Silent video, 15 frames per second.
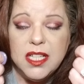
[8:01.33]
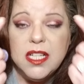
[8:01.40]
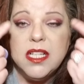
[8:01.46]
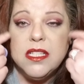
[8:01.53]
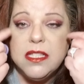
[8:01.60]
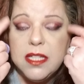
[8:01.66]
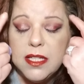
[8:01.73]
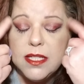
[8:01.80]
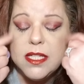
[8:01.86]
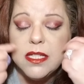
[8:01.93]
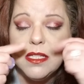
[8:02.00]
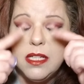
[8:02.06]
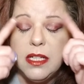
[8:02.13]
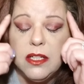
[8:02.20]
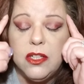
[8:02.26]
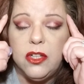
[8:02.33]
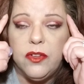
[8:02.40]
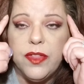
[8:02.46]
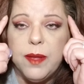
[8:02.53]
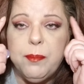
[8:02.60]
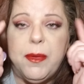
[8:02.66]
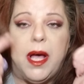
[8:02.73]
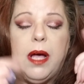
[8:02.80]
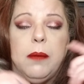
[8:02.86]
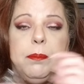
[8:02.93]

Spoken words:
So this is going to curl them up.